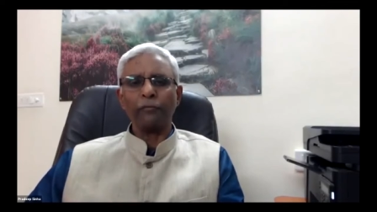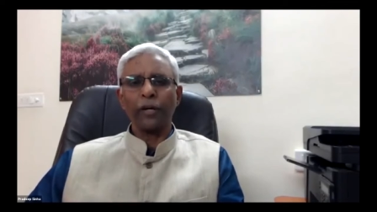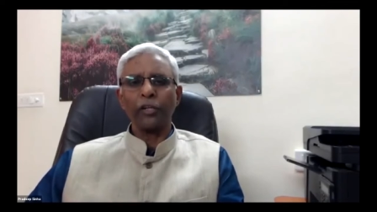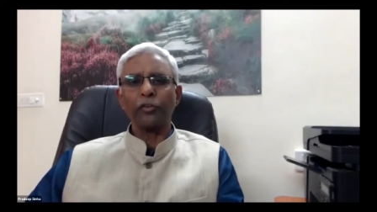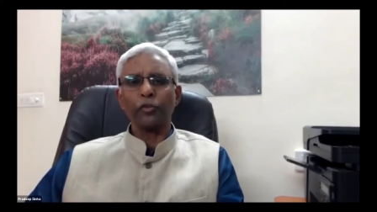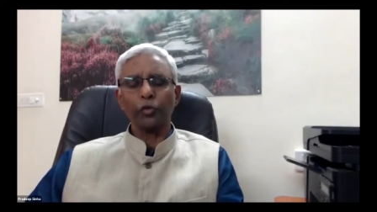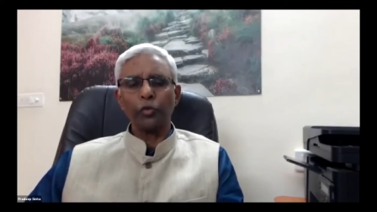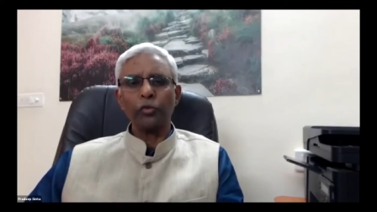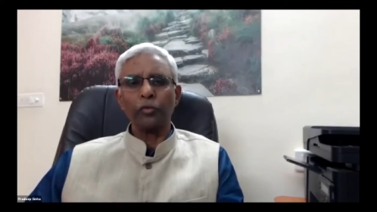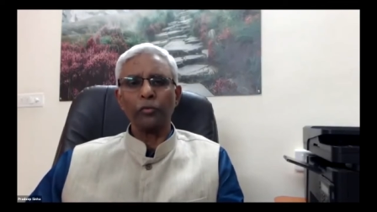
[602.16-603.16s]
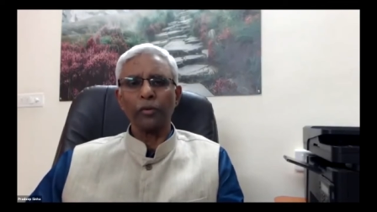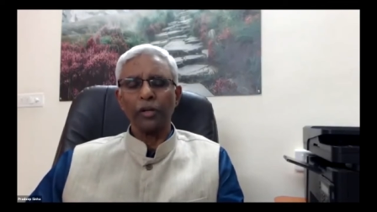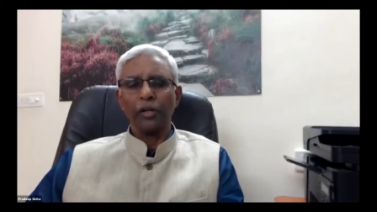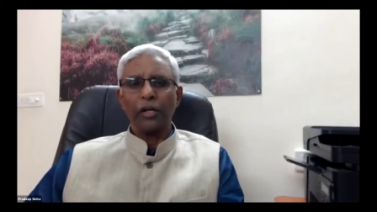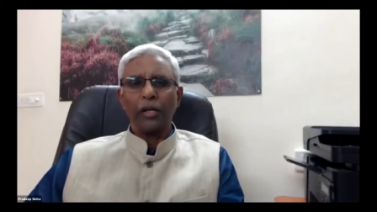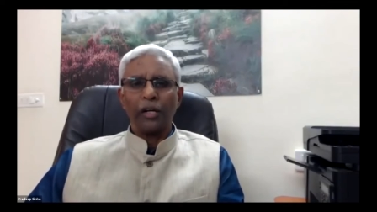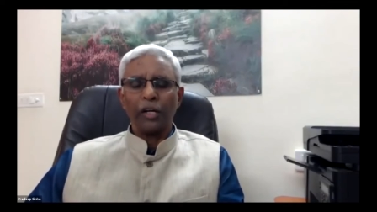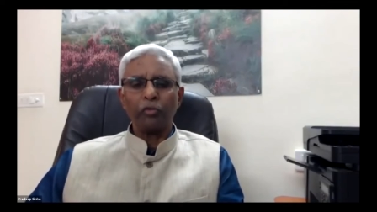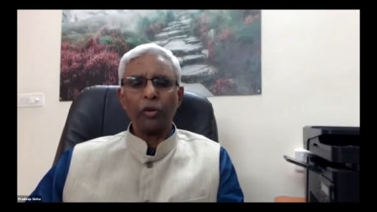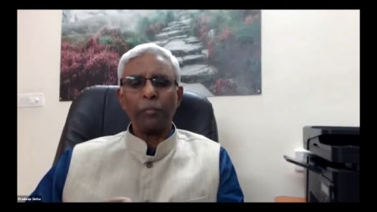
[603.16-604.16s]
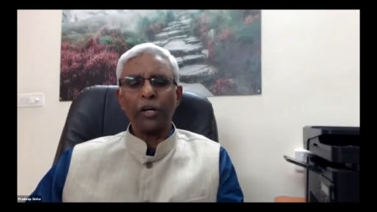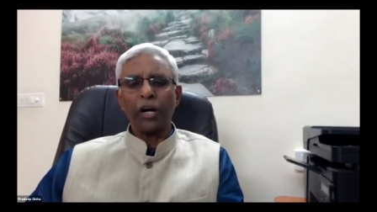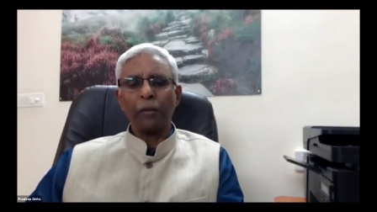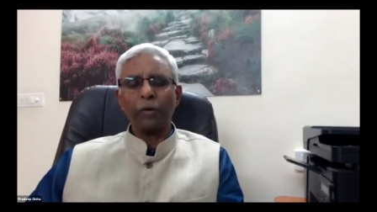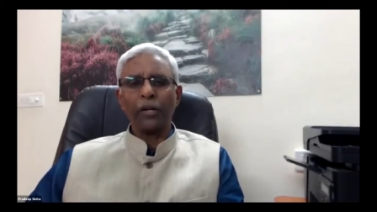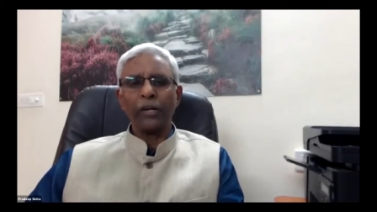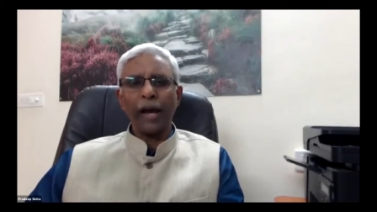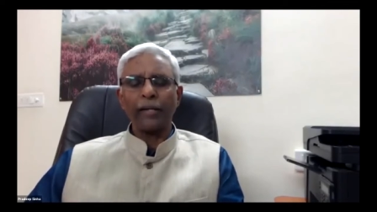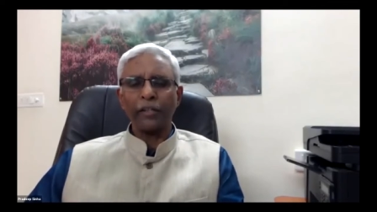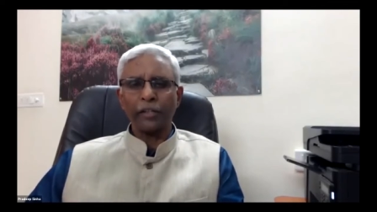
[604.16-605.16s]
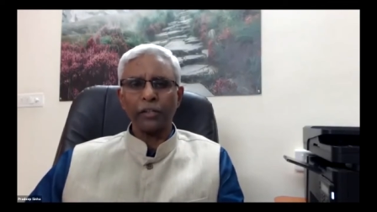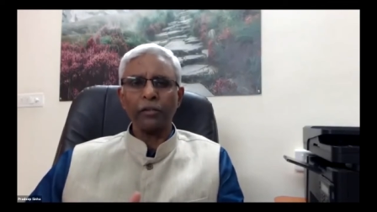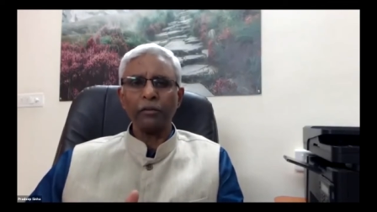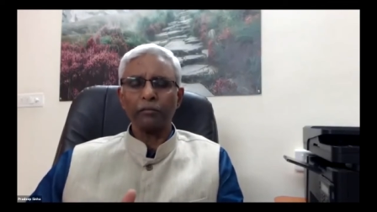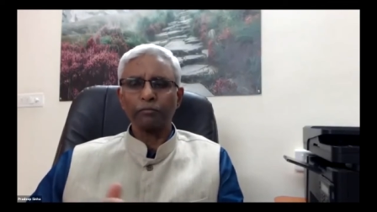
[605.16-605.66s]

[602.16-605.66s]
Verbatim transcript: and very soon it will become a reality